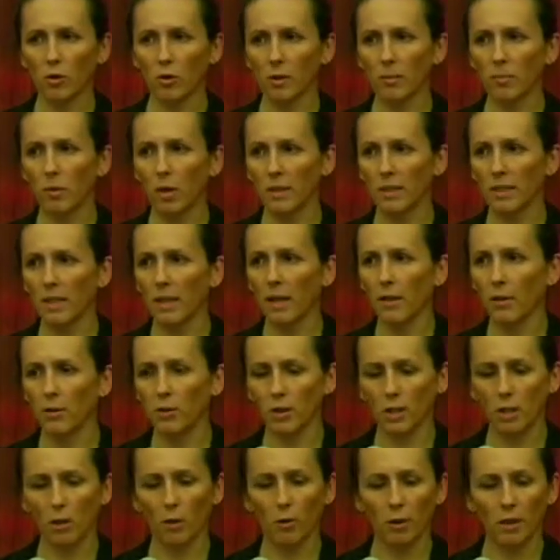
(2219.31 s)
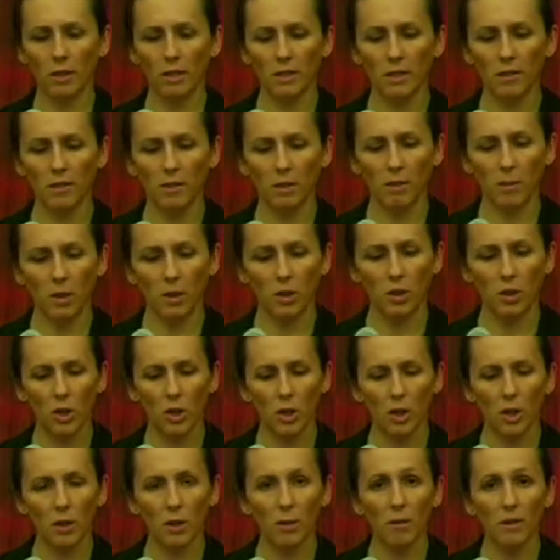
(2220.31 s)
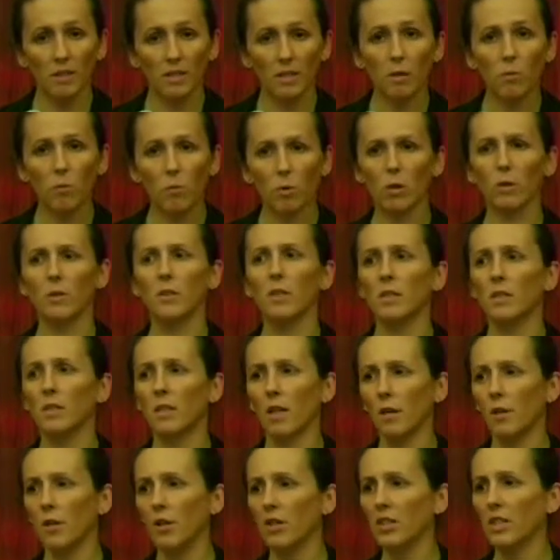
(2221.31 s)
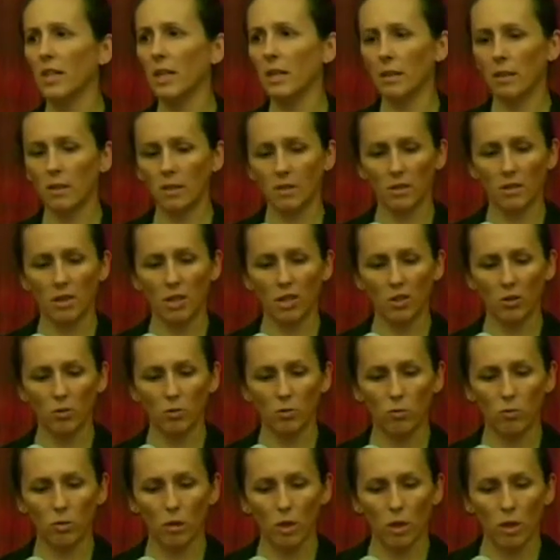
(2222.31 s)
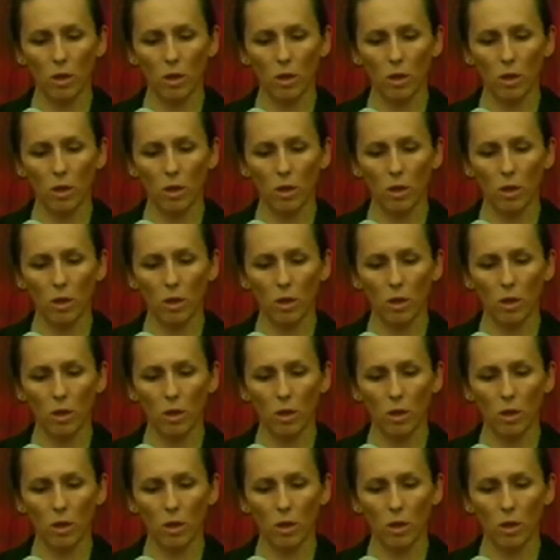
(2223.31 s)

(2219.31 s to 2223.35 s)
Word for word: brought together as a cohesive image. The rest of the world needs to understand this too.